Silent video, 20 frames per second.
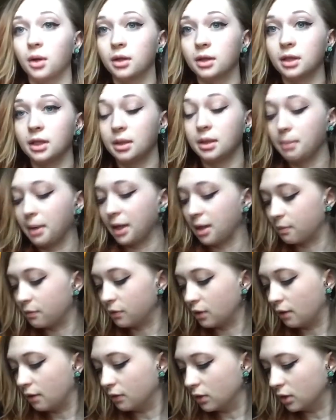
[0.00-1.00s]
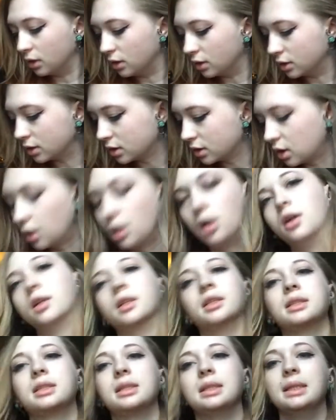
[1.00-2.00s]
on the Makeup Forever's
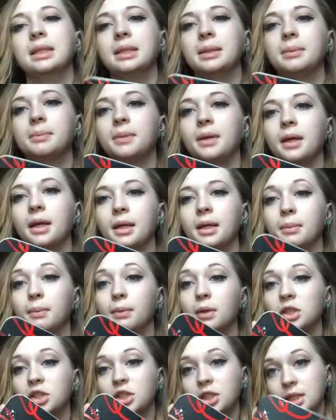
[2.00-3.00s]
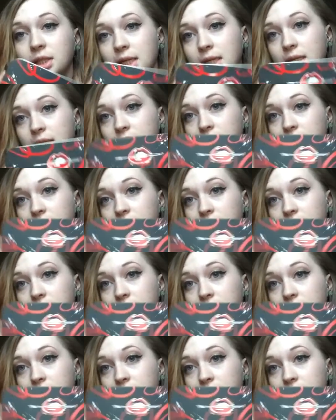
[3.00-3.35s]
Artist Lip and Brush Set.